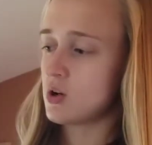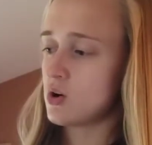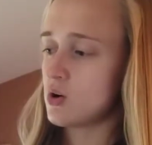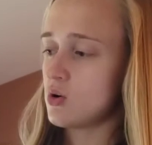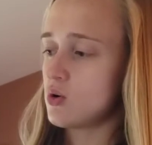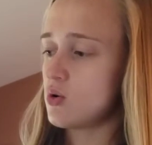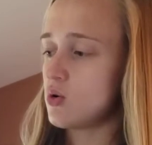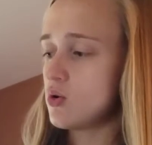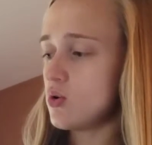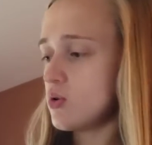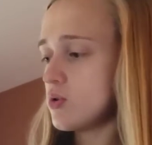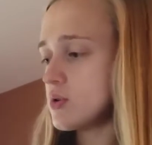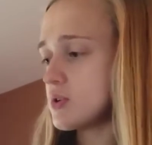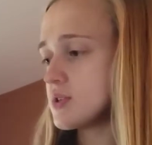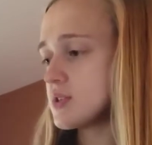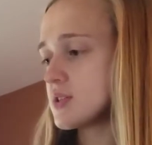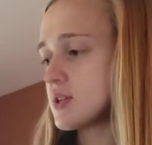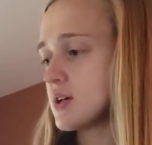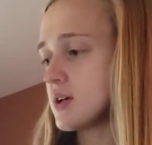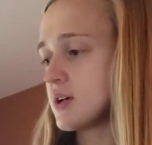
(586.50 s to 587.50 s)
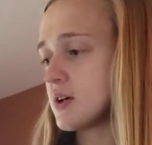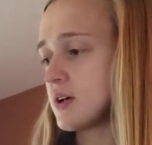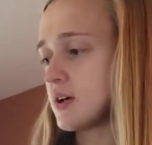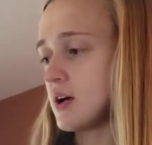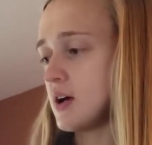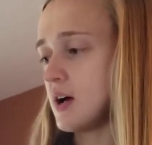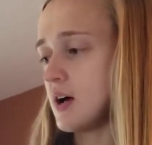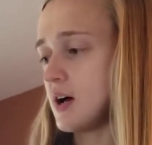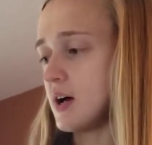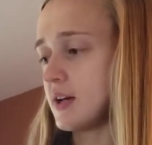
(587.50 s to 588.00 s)
Whose
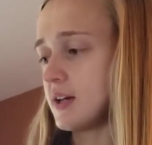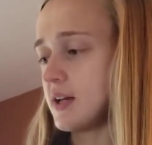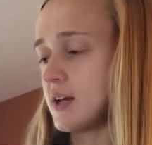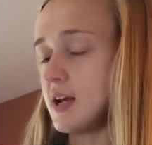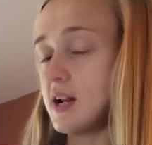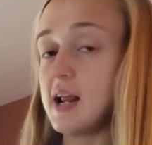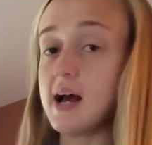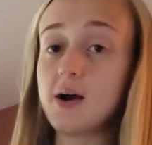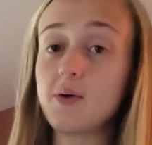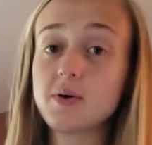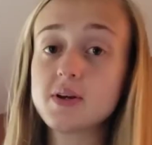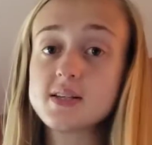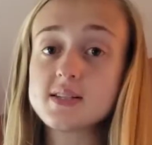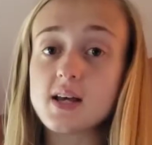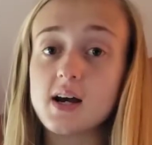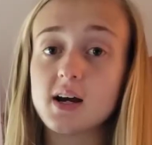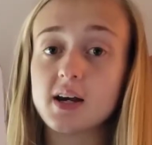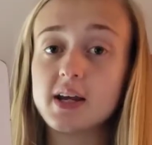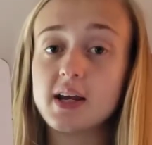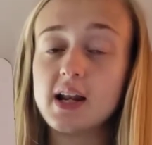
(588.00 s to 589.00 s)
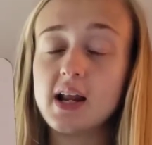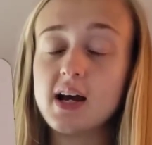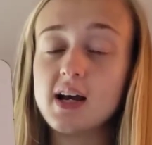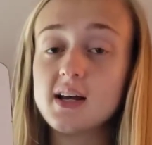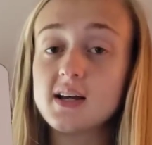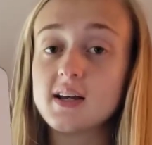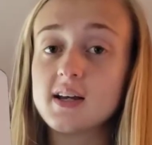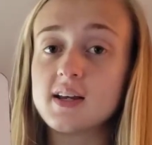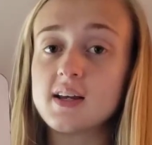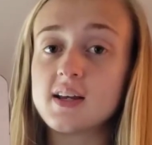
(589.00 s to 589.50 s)
ancilla. What is ancilla?
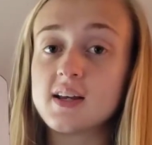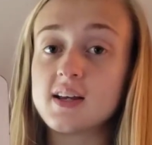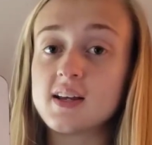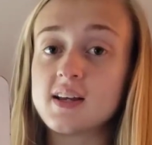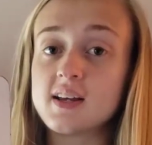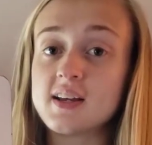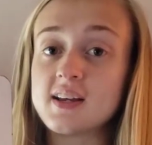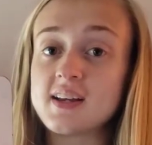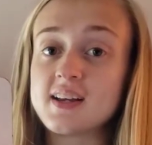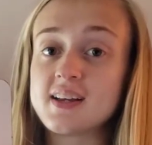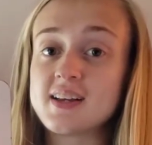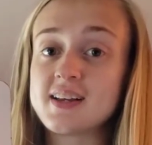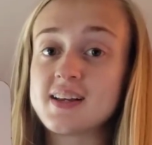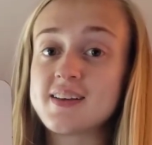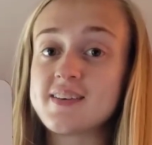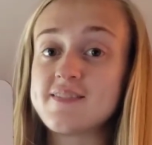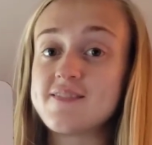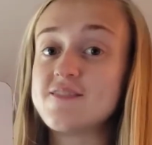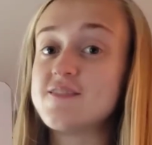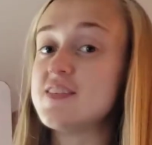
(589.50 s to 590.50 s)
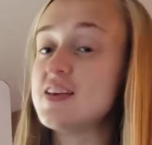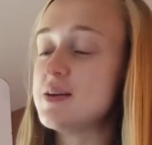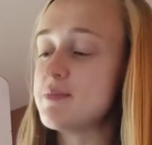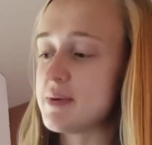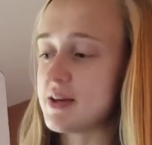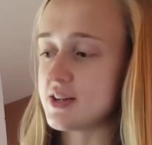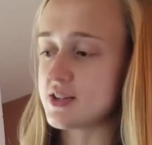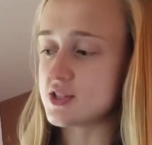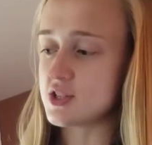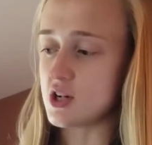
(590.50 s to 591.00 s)

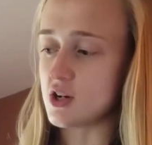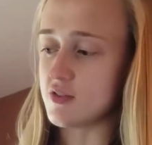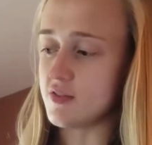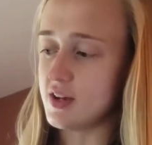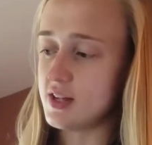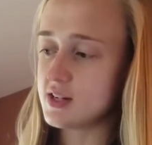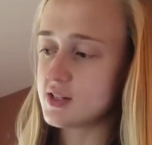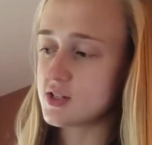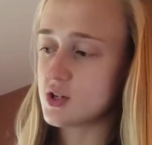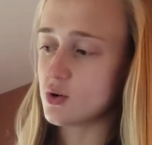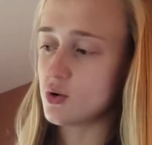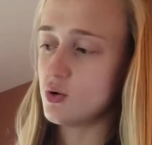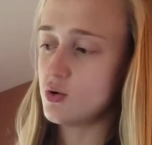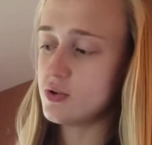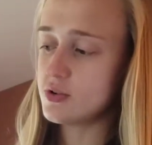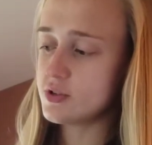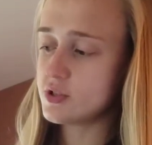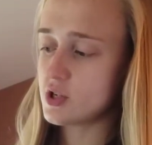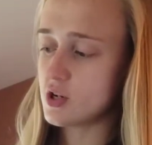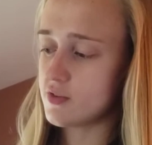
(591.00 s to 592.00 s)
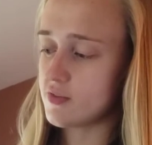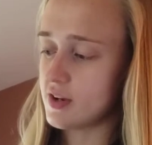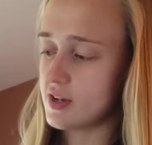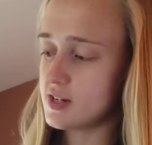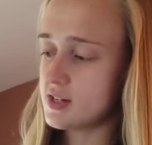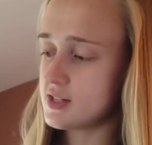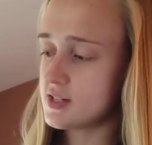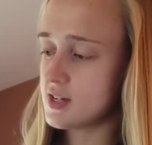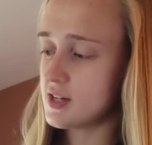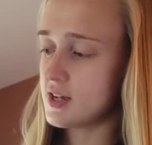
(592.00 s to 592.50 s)
Female servant. So whose
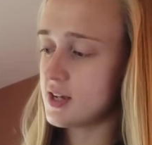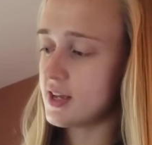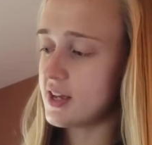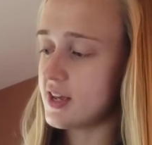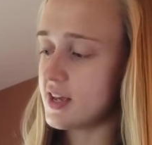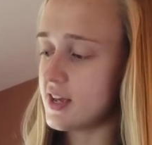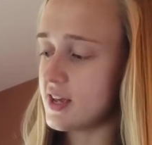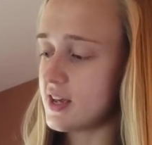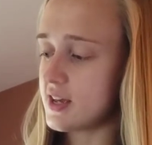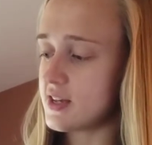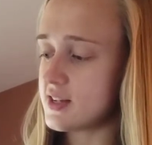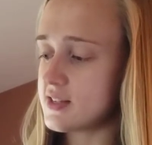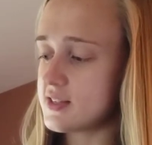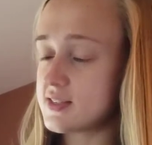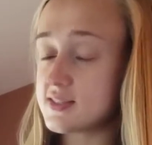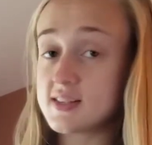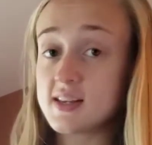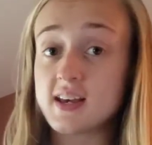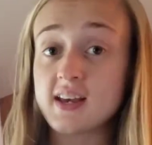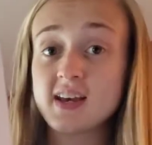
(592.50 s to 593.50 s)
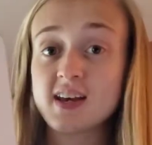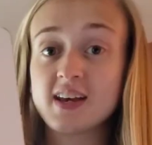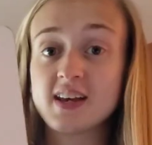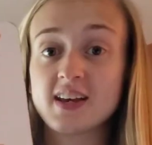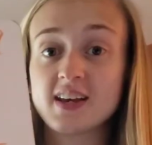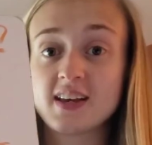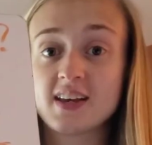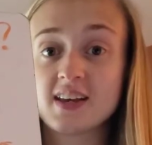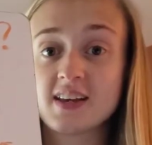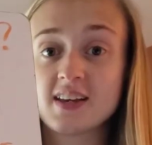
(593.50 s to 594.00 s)
servant is
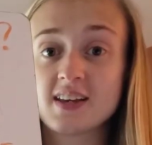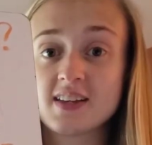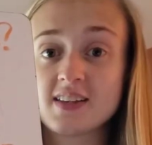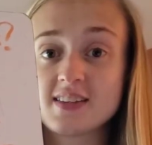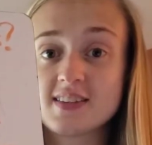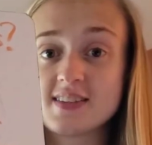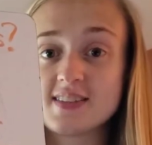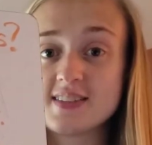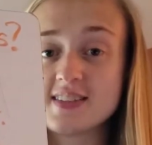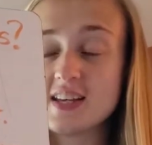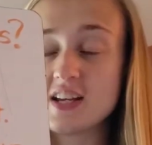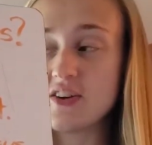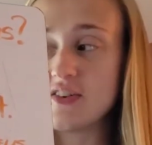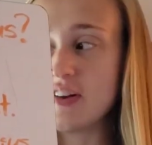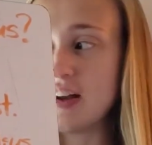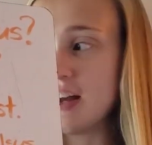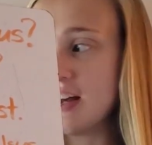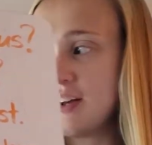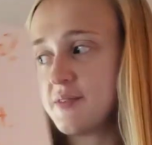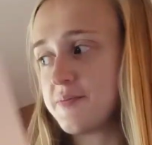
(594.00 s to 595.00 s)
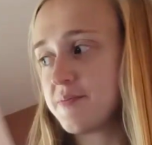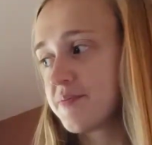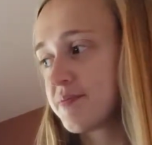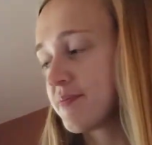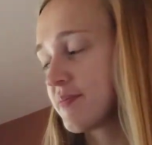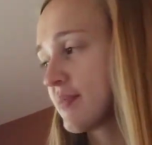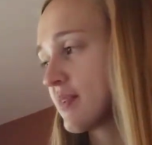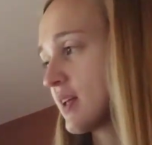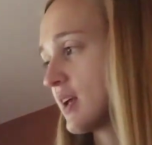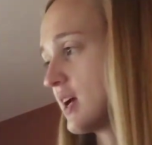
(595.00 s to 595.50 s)
Sira?
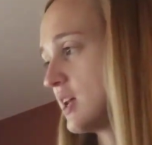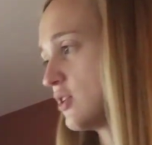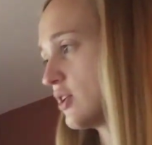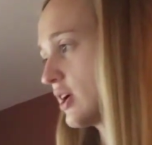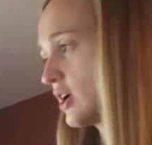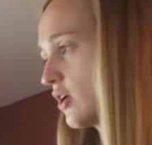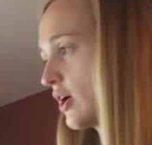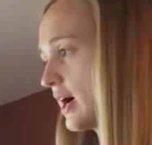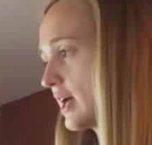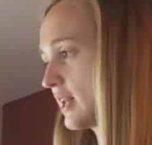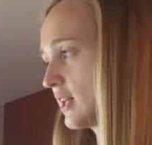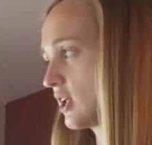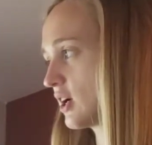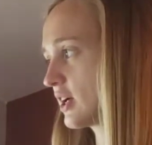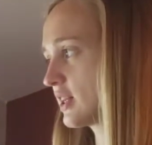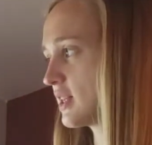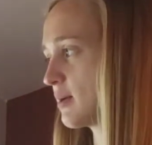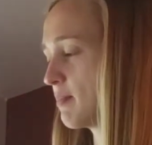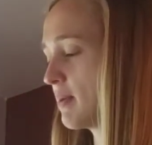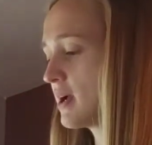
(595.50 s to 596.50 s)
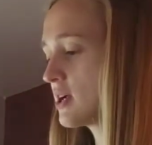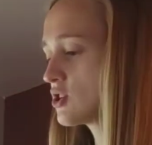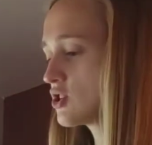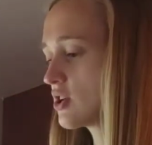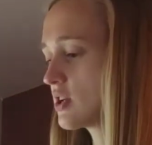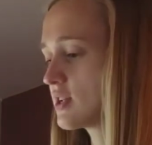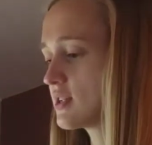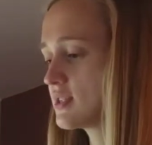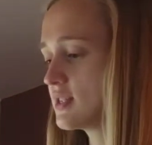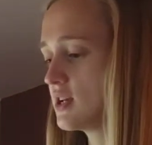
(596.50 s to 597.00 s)
And you can go ahead and look at the picture
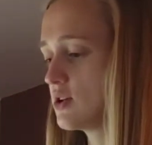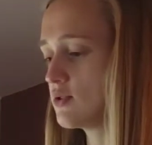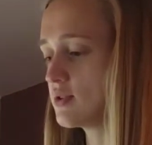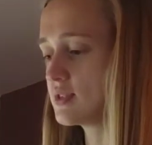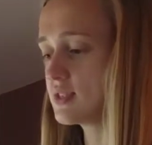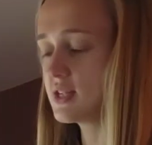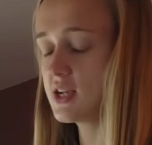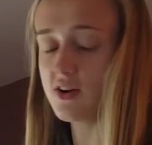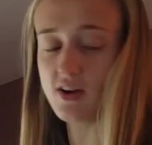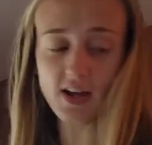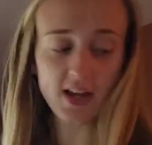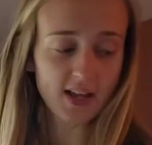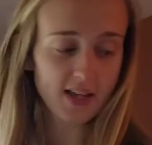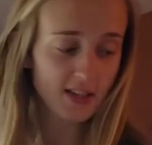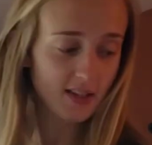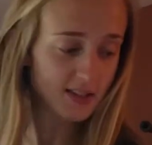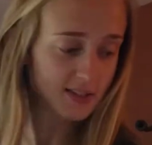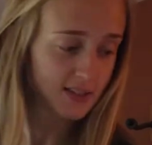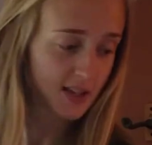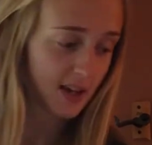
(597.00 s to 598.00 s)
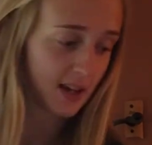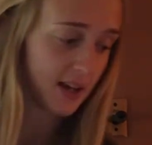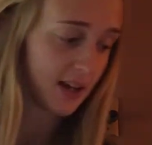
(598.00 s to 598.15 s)
to see who Sira is.